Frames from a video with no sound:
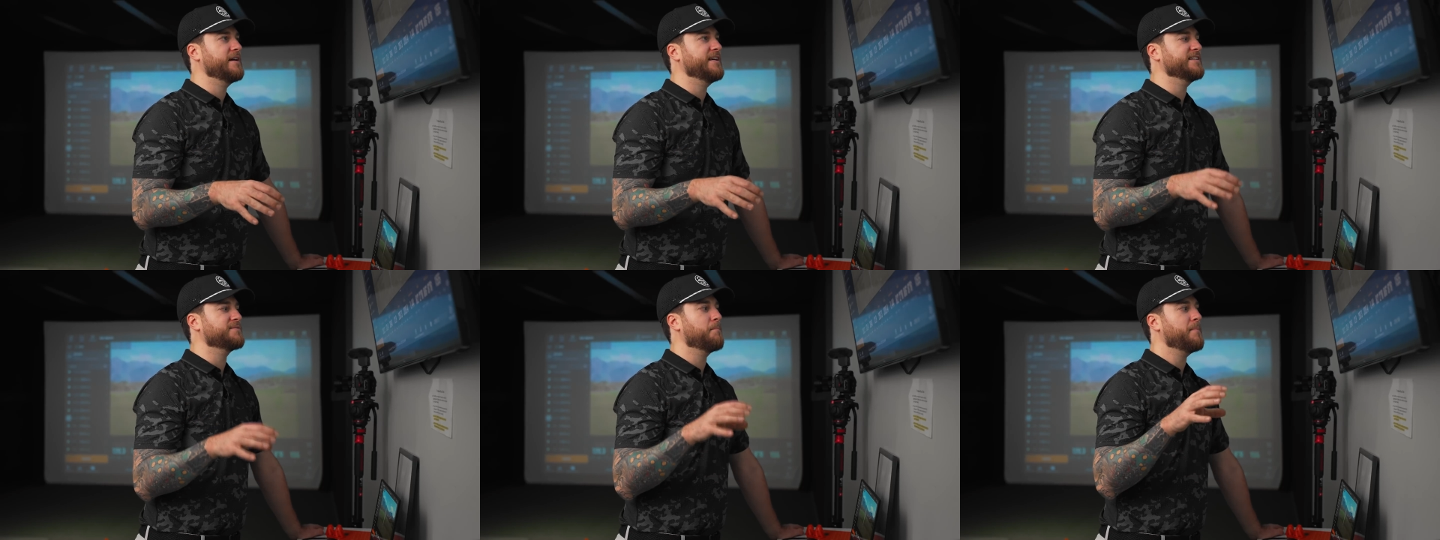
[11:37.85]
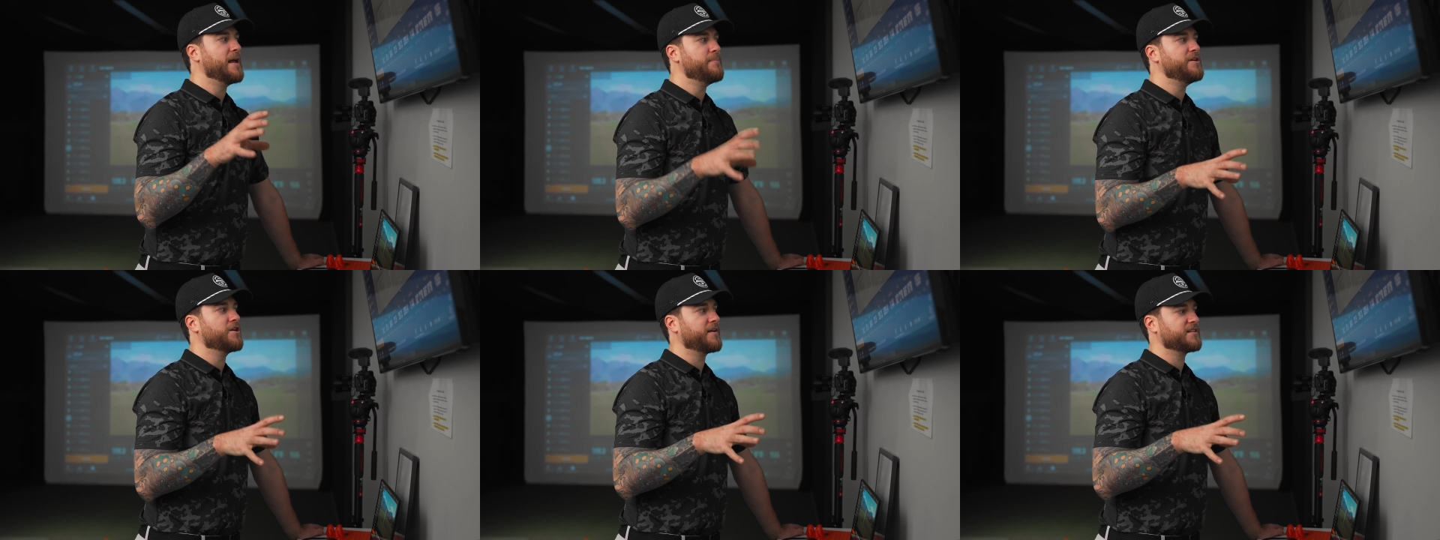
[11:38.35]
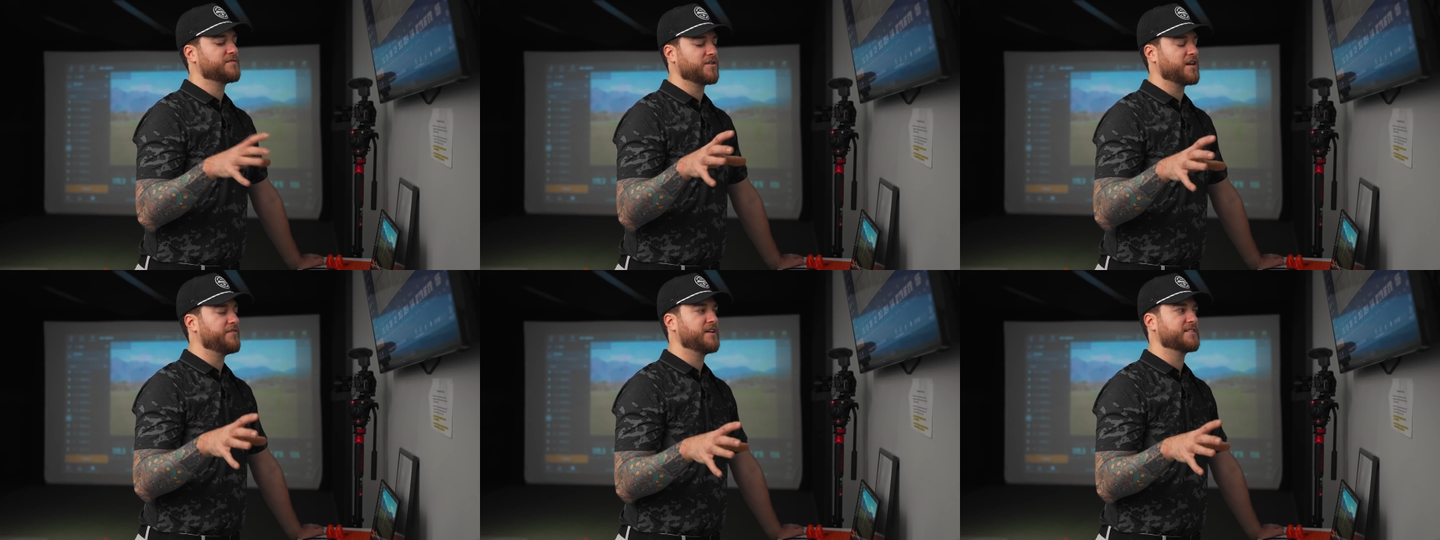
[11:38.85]
is maybe not as
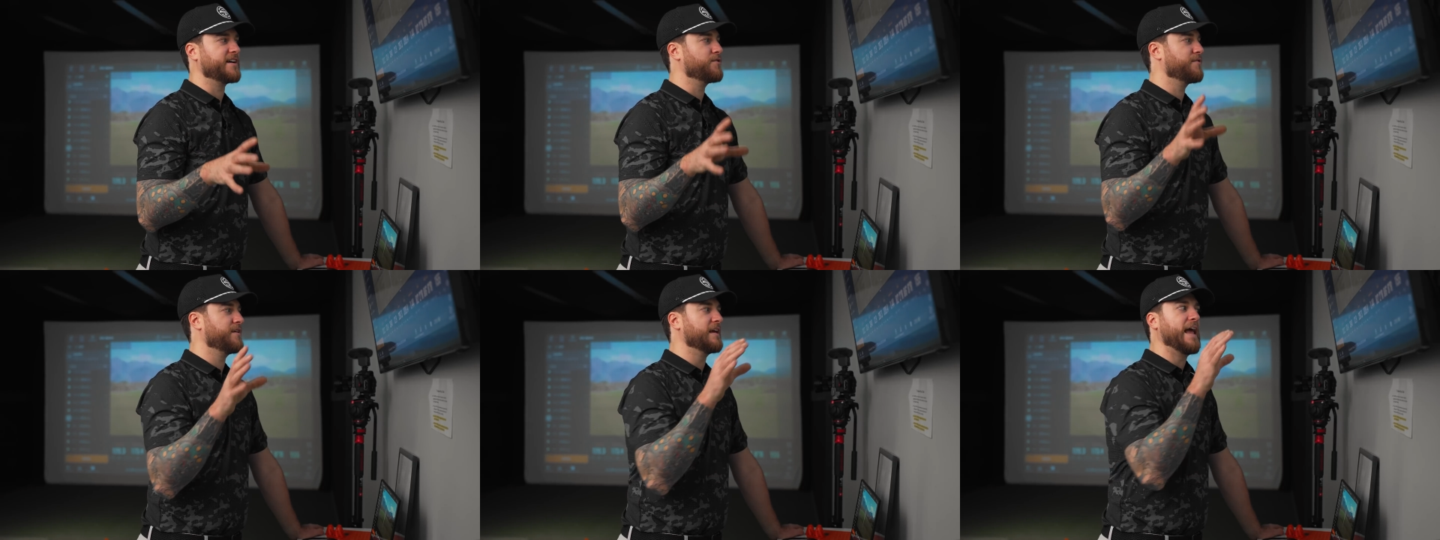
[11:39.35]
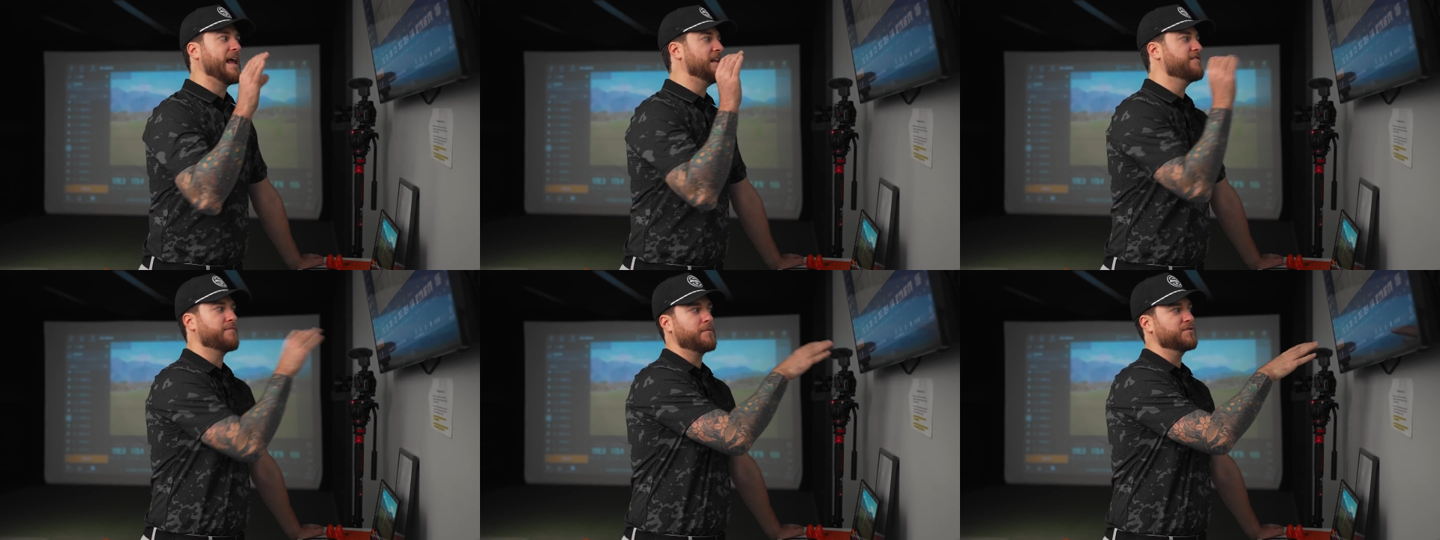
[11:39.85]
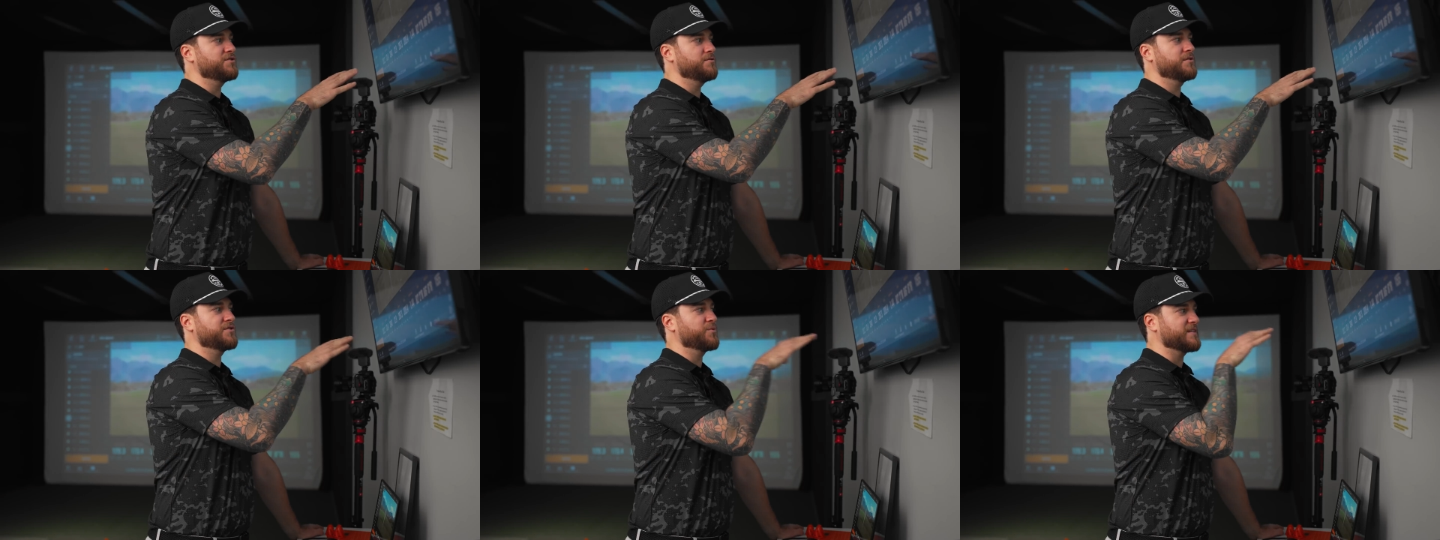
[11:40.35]
forgiving, because I don't think any of my
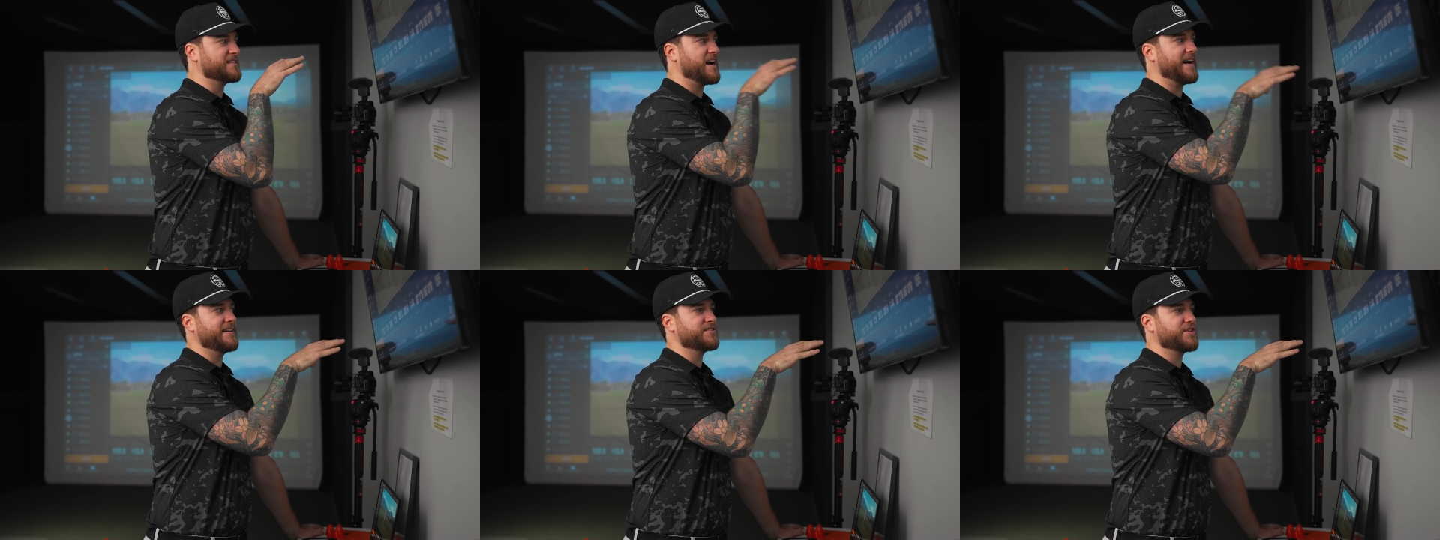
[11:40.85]
Mizunos were as high as